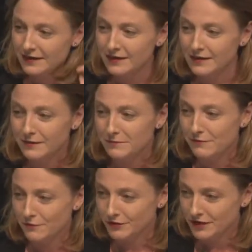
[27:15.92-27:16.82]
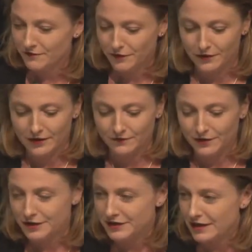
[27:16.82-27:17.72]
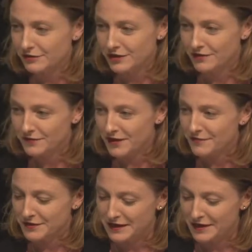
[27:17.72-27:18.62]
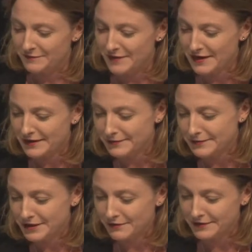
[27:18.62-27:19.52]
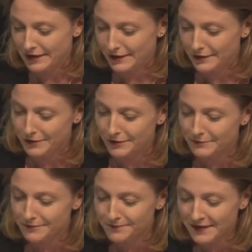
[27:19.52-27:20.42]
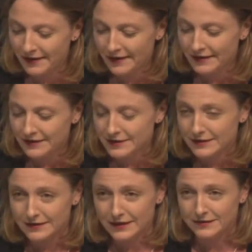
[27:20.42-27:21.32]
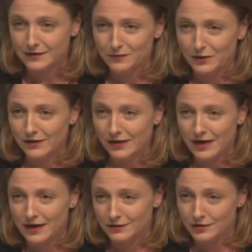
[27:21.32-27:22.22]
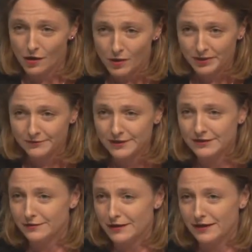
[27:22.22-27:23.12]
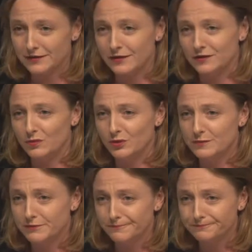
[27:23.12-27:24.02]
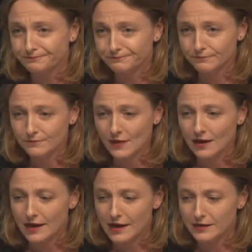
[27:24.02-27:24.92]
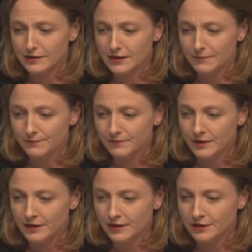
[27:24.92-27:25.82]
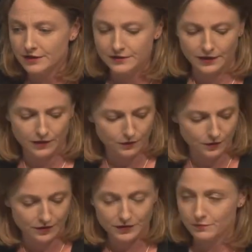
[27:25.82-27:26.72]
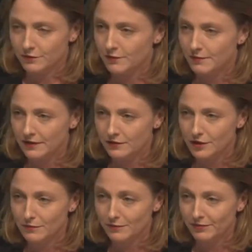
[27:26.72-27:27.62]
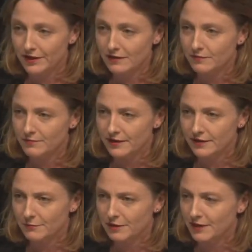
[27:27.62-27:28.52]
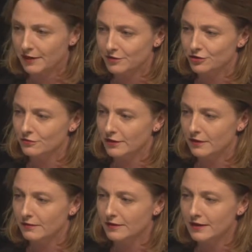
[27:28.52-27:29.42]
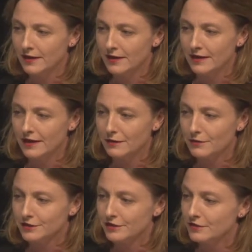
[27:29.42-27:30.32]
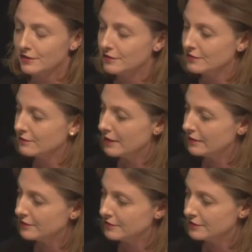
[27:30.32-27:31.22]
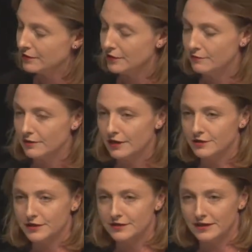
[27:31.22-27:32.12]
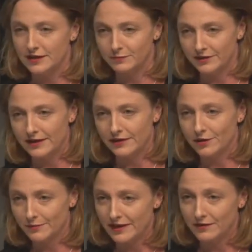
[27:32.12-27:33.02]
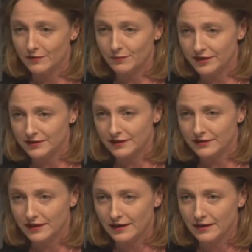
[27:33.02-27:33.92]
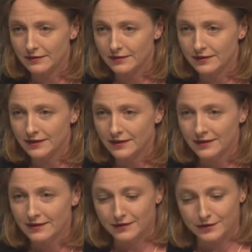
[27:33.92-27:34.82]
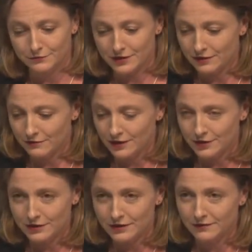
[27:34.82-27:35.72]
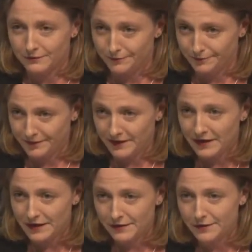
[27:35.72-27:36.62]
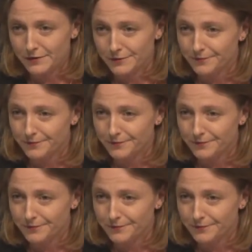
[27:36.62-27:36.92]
Now, meanwhile, Sophie and I had finished our shift over at South Bank, and she was heading home, and she sees this motorcade stop just on the outskirts of Brisbane. And she's thinking, "Oh, this is probably about the time that Blair would be coming back, but surely not." Anyway, she turns around. As she's turning around, she sees Blair hop out of the President's car in his red greeter shirt, and there you go.